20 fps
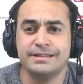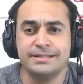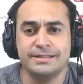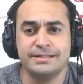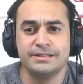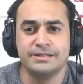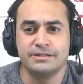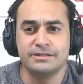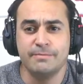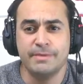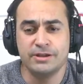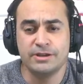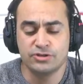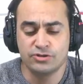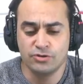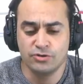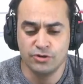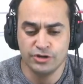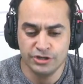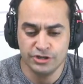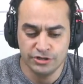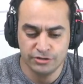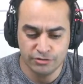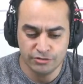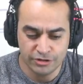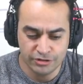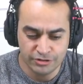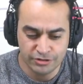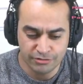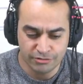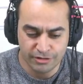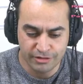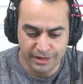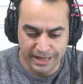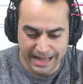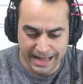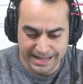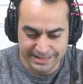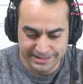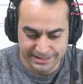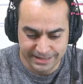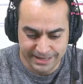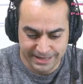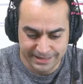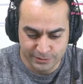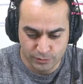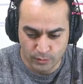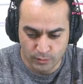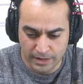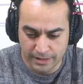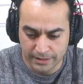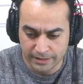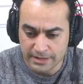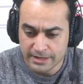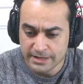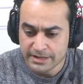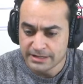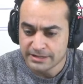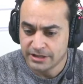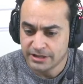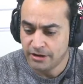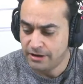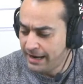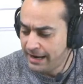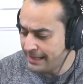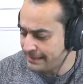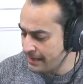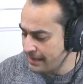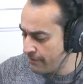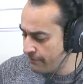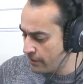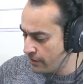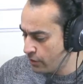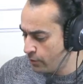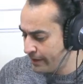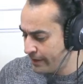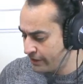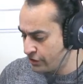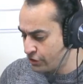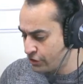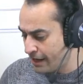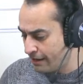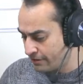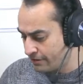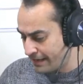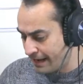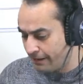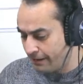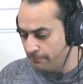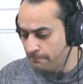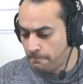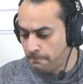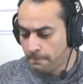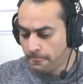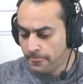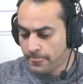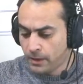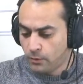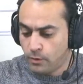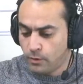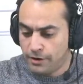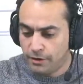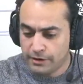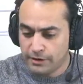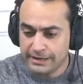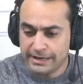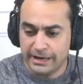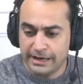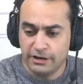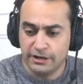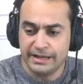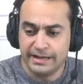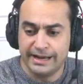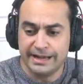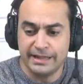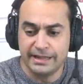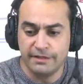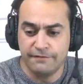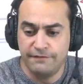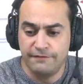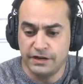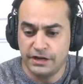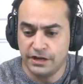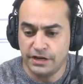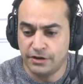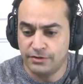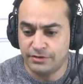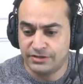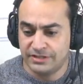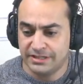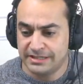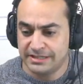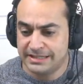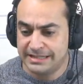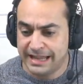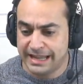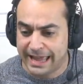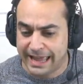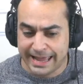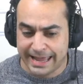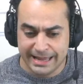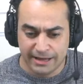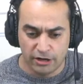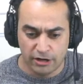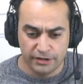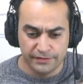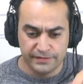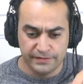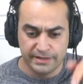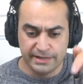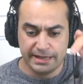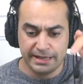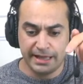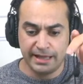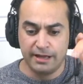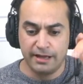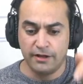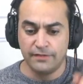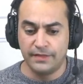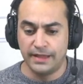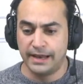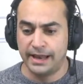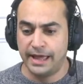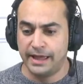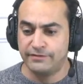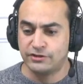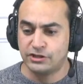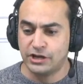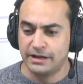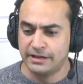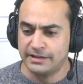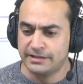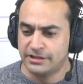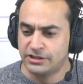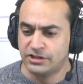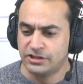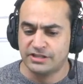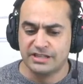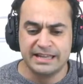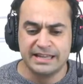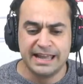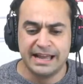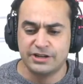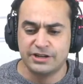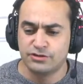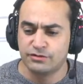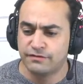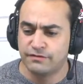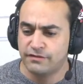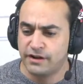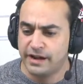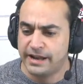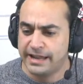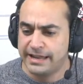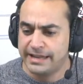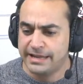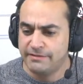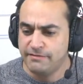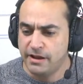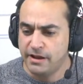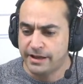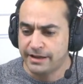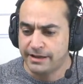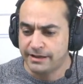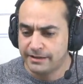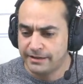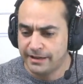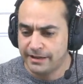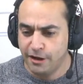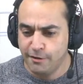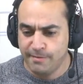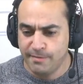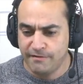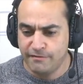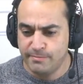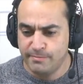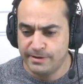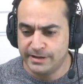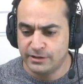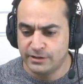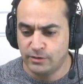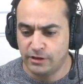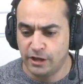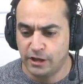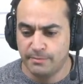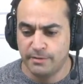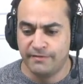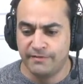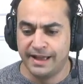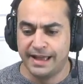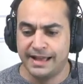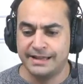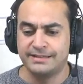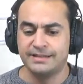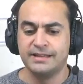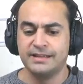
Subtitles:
So make sure you do that as well. So let's have a quick shout out. We're not going to look at any of the videos today on the live chat, because it's just a casual Friday evening. Hope everybody's well. Hope you've had